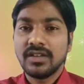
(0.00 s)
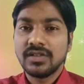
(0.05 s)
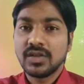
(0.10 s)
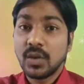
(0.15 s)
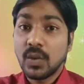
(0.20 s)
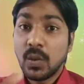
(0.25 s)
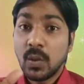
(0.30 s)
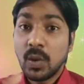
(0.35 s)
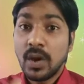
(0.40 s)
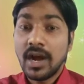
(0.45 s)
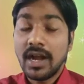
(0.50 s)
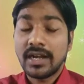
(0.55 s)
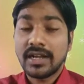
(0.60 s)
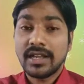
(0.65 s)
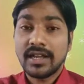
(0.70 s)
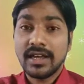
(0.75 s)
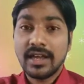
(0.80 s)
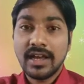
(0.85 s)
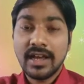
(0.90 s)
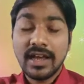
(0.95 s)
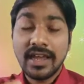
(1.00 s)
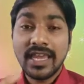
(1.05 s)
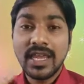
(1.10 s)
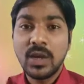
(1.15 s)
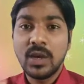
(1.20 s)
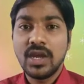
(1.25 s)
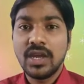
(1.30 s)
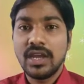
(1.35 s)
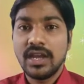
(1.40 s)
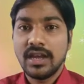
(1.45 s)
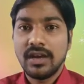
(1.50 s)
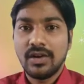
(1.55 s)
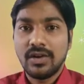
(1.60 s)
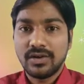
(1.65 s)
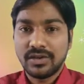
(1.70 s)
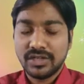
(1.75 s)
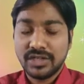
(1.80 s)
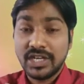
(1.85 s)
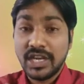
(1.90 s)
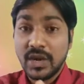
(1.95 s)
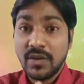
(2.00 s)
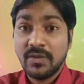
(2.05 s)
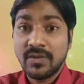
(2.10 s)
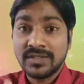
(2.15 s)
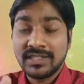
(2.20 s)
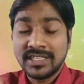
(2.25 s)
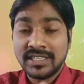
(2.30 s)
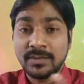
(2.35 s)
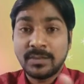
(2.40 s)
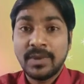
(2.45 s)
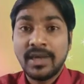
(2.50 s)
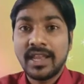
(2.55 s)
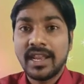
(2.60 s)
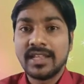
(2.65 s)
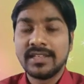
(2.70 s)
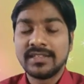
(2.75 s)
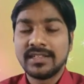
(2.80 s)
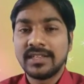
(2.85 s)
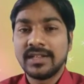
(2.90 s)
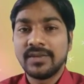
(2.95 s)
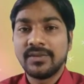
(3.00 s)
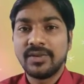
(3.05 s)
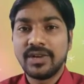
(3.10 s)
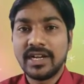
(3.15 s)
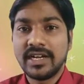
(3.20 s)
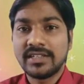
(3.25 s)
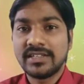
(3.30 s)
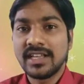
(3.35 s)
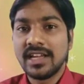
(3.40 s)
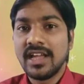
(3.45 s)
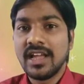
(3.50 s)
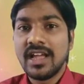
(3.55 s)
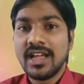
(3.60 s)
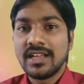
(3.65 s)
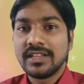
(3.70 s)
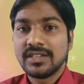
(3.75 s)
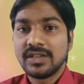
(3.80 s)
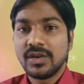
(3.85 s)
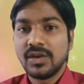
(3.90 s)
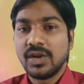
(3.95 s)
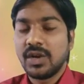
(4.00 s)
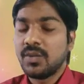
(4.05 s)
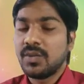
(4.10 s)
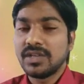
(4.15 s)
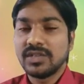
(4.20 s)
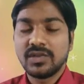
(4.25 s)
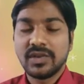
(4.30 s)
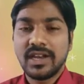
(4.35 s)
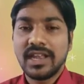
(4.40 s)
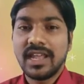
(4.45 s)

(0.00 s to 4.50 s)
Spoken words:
So what he or she was experiencing the words. So it was